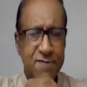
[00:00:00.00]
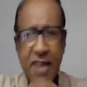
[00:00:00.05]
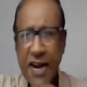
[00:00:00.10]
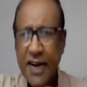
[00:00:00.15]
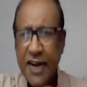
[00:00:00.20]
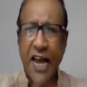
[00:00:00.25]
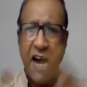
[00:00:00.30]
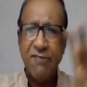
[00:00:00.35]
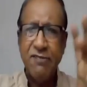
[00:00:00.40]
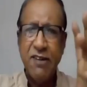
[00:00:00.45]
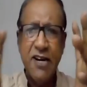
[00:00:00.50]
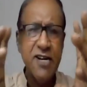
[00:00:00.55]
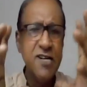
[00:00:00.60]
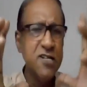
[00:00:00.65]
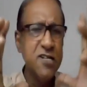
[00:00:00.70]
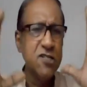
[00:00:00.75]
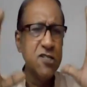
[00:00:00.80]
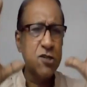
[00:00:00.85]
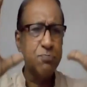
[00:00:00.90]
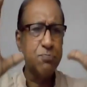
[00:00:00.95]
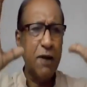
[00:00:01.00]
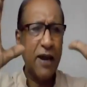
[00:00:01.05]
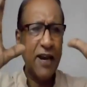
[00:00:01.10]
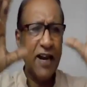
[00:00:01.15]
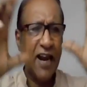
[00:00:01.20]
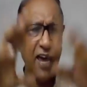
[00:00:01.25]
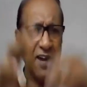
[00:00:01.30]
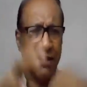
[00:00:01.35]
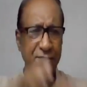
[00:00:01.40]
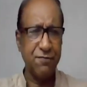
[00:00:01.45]
That governs my
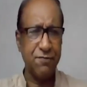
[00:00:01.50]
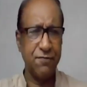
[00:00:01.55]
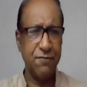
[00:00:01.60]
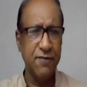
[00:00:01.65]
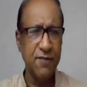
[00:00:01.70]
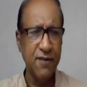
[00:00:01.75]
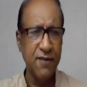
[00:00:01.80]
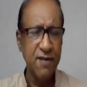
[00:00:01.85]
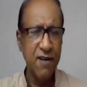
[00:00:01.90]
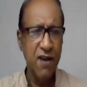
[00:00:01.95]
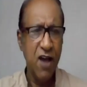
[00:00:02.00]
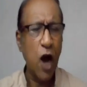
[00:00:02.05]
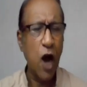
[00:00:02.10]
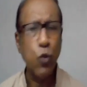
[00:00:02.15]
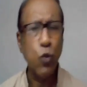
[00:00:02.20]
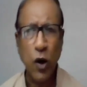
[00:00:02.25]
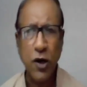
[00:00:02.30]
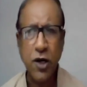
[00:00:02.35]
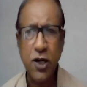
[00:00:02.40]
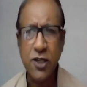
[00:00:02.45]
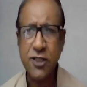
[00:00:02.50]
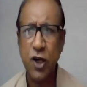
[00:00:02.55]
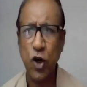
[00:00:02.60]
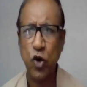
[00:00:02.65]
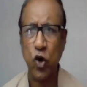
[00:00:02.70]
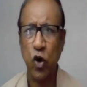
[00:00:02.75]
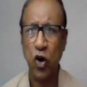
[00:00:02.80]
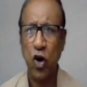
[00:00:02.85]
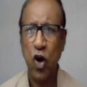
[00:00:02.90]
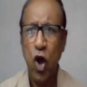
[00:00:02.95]
life. And what is
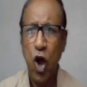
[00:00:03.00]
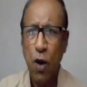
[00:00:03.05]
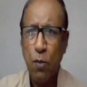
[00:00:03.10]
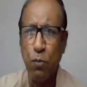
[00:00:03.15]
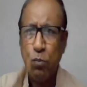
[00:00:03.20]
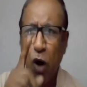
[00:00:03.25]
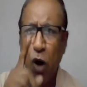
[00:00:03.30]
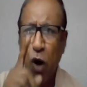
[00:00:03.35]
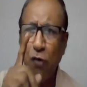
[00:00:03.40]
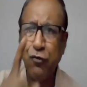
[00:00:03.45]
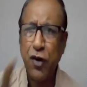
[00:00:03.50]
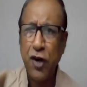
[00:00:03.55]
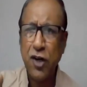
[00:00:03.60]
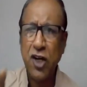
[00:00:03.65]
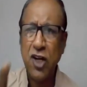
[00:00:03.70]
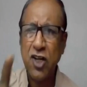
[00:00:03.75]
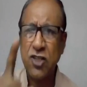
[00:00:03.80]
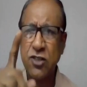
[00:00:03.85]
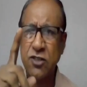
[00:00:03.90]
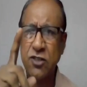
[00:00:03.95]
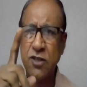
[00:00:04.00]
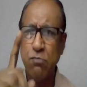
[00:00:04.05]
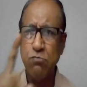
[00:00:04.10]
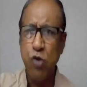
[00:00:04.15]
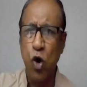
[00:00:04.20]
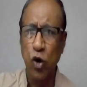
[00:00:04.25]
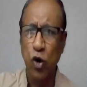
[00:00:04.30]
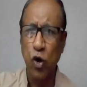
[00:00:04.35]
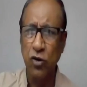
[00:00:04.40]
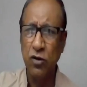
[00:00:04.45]
that one? Prophet is
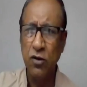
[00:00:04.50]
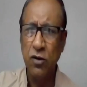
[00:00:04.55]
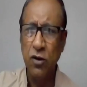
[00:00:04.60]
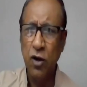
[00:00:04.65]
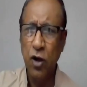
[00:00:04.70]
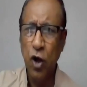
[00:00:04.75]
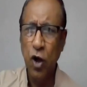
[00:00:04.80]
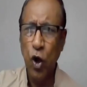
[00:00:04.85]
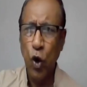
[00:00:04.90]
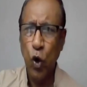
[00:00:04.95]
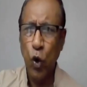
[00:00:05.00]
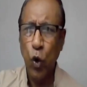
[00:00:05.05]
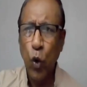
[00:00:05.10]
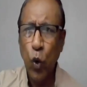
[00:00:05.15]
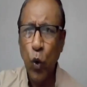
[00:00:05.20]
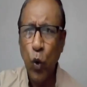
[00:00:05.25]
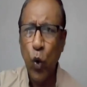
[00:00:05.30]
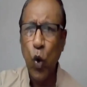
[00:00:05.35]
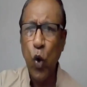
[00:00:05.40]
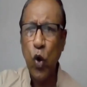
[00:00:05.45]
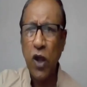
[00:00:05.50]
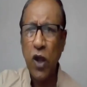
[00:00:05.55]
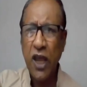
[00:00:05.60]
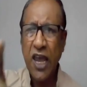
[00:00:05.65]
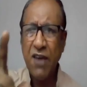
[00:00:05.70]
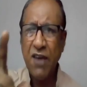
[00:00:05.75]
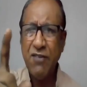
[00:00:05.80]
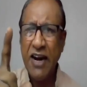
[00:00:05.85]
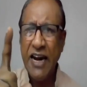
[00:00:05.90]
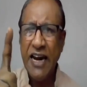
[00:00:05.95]
someone who
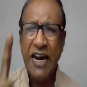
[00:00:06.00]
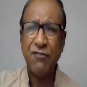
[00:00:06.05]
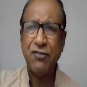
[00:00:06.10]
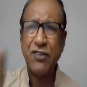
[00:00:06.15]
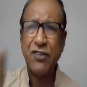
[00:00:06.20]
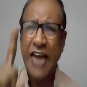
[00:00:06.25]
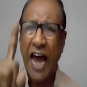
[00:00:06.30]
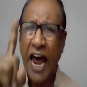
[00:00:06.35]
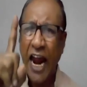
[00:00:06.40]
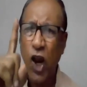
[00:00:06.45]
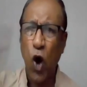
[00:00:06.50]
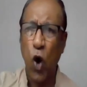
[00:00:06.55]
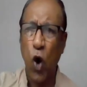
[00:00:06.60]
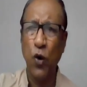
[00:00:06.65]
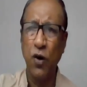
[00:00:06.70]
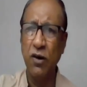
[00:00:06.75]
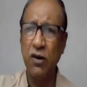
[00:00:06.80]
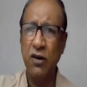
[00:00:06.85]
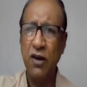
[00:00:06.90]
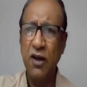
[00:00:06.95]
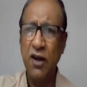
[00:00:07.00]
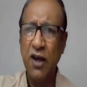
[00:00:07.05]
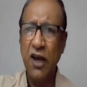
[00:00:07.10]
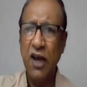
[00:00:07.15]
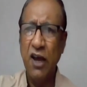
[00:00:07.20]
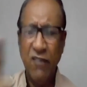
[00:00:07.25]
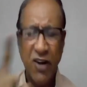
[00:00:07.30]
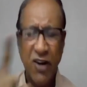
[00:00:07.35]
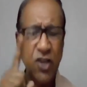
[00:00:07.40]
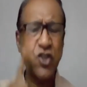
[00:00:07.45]
even left alone
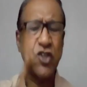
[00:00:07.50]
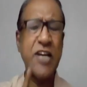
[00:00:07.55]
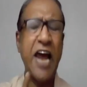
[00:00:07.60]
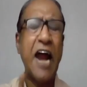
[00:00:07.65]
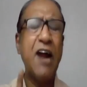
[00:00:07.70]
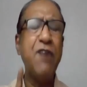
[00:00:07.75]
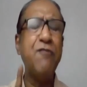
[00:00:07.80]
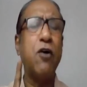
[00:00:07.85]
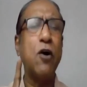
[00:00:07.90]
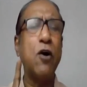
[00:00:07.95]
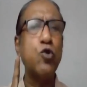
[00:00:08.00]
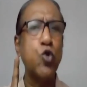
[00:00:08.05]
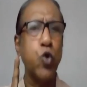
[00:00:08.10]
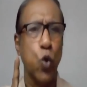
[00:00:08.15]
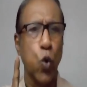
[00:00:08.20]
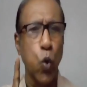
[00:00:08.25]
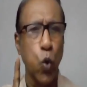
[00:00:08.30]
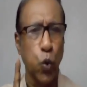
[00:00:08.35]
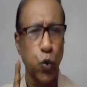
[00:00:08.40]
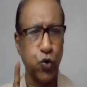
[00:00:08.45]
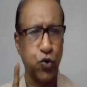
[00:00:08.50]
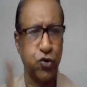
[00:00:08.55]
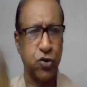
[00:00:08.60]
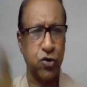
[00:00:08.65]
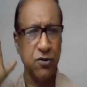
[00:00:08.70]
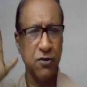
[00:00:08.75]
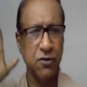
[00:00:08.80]
will stand for truth.